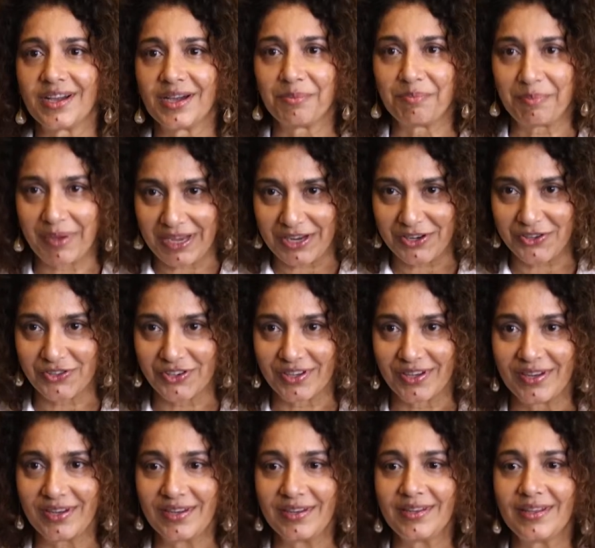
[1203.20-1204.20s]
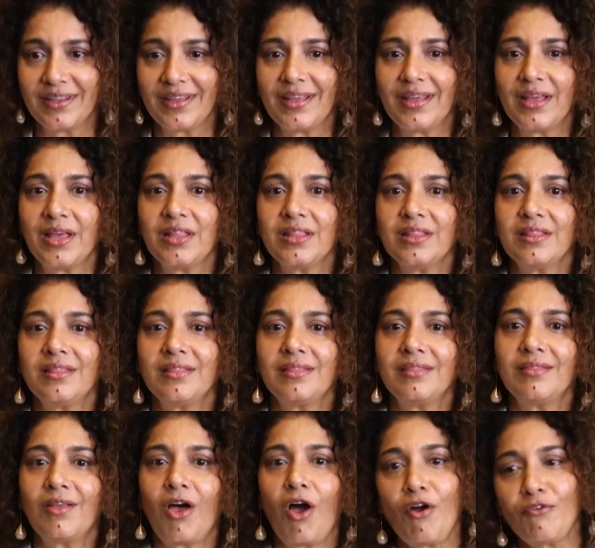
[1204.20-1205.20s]
a patient,
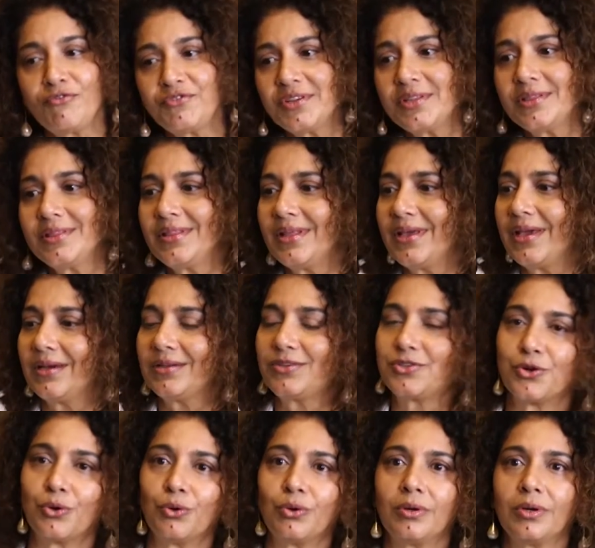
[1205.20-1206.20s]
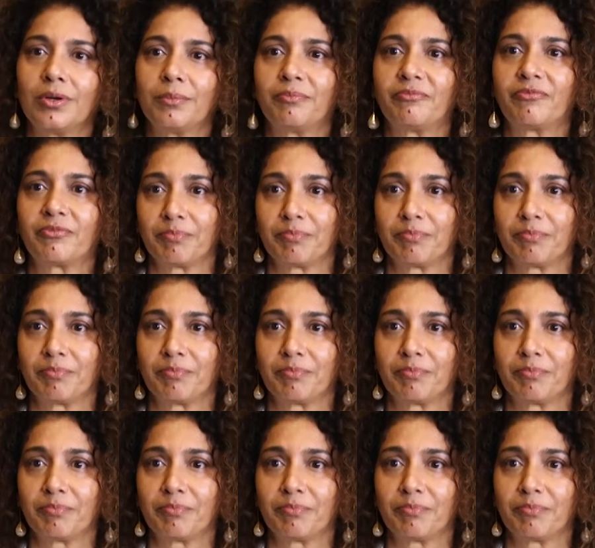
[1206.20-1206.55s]
often they are told